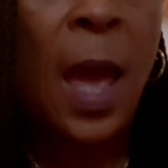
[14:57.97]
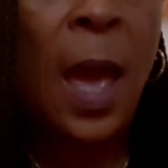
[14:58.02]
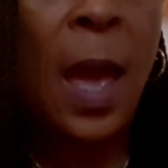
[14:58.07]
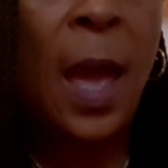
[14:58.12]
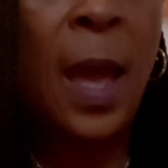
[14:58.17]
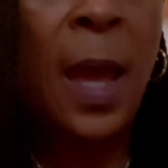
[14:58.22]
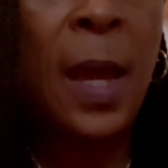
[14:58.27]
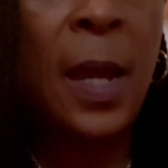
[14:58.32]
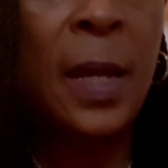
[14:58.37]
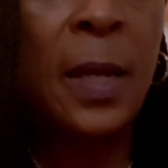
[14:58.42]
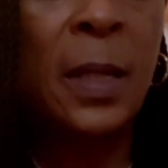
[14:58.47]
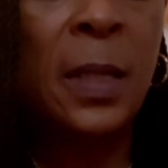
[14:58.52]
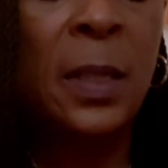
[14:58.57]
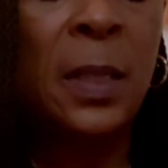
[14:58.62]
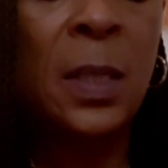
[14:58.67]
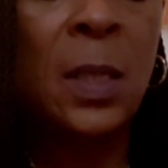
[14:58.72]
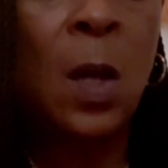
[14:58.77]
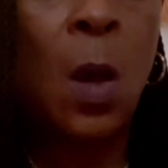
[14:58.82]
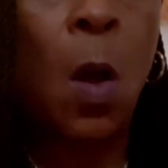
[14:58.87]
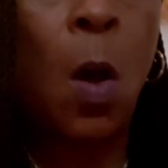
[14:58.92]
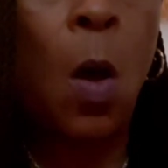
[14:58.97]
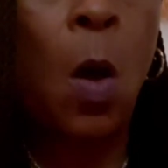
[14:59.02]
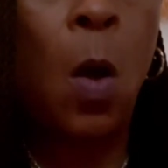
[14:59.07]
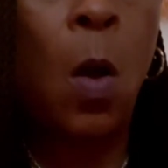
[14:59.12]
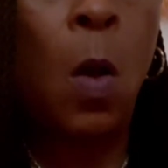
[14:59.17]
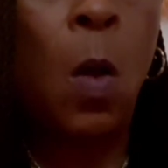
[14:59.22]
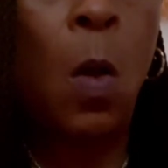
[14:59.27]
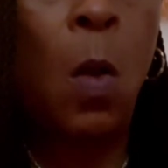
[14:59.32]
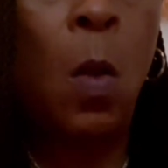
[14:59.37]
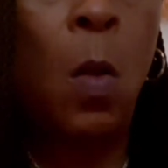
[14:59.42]
And
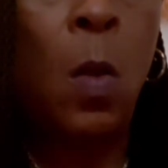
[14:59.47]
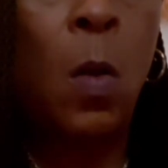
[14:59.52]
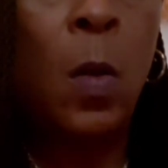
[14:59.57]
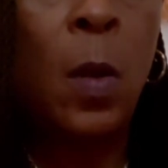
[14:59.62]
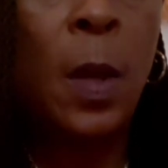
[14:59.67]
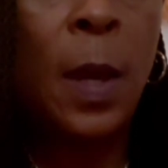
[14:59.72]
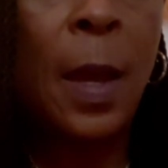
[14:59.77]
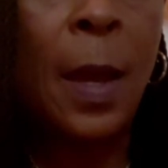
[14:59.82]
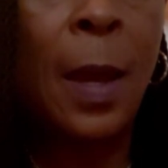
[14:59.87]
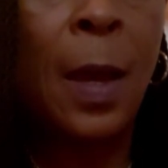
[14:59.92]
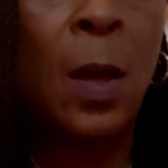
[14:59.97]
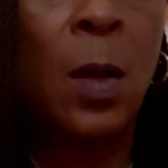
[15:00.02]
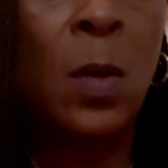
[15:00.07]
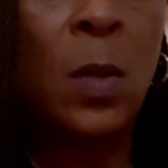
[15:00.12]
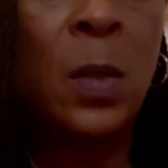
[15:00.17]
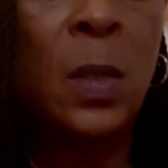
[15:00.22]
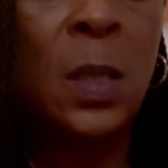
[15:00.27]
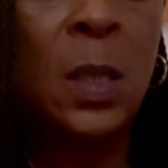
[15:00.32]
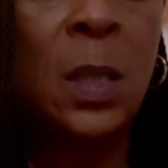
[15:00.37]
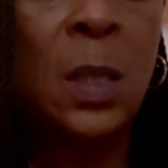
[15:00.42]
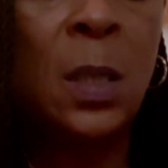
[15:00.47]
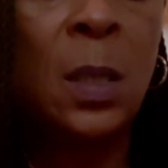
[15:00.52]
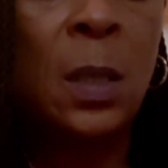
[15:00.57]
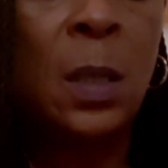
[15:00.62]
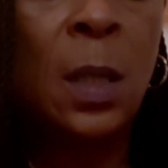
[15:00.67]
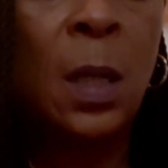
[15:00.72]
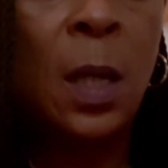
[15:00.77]
All else